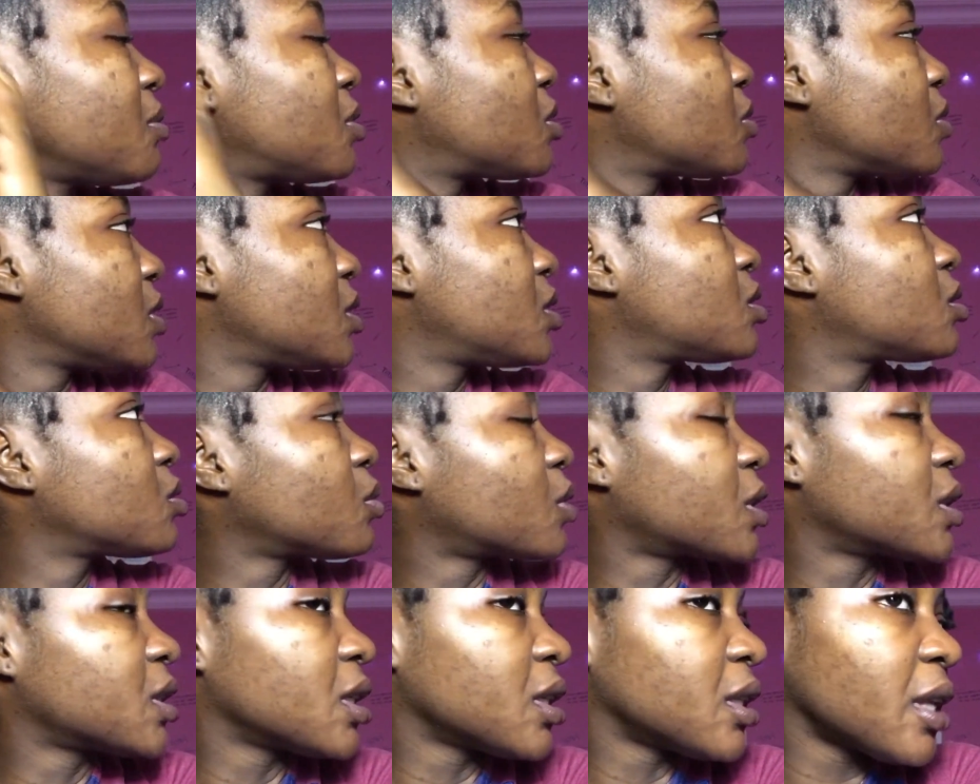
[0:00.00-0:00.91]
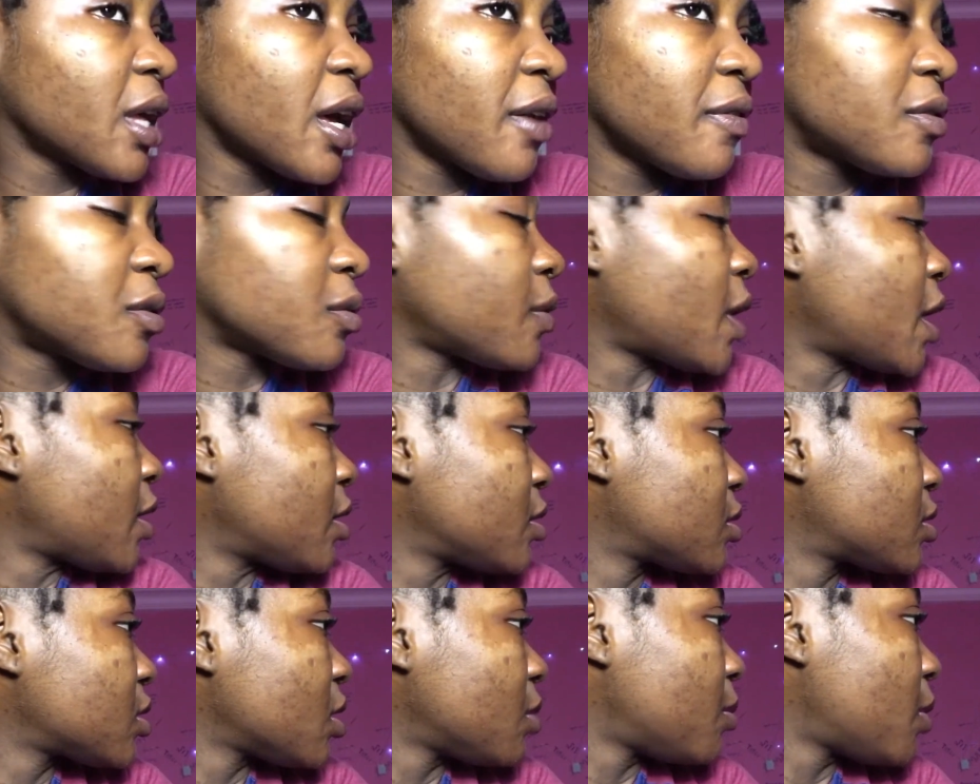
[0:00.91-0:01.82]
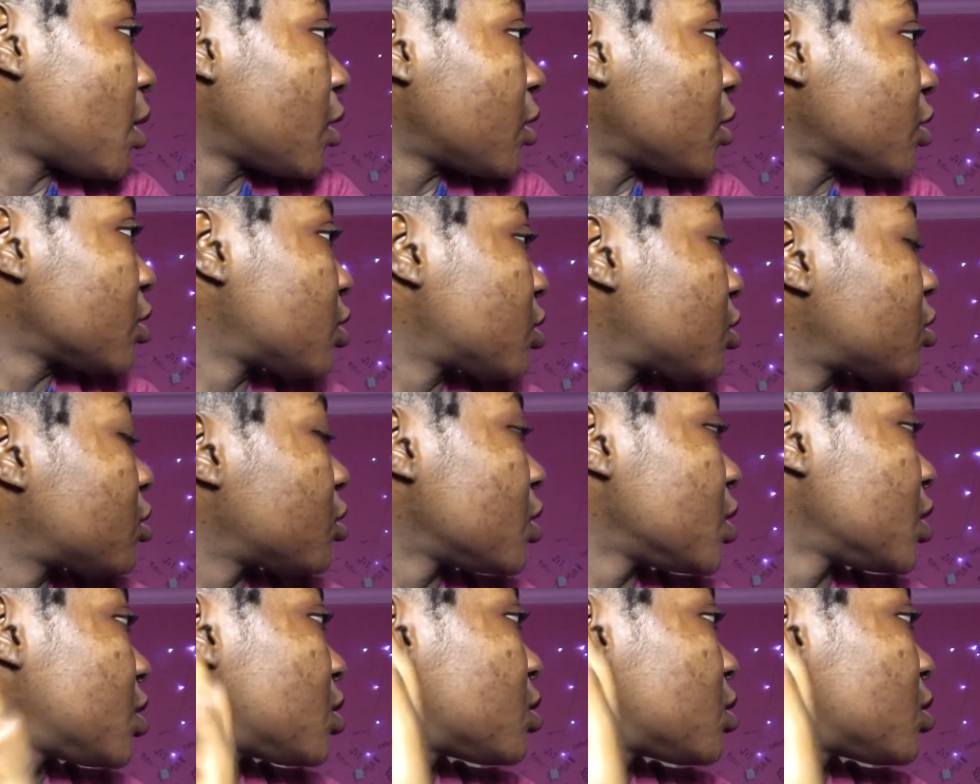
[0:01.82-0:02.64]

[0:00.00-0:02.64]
twist toward the left while some others twist